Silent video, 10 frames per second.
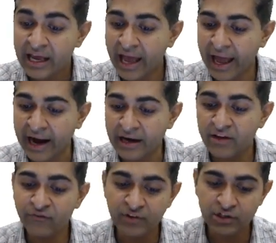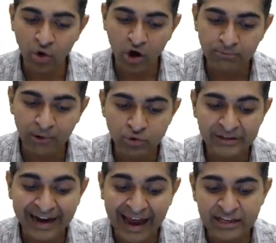And if we talk
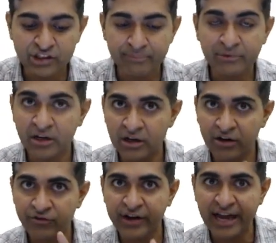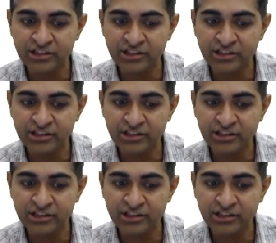about trigeminal nerve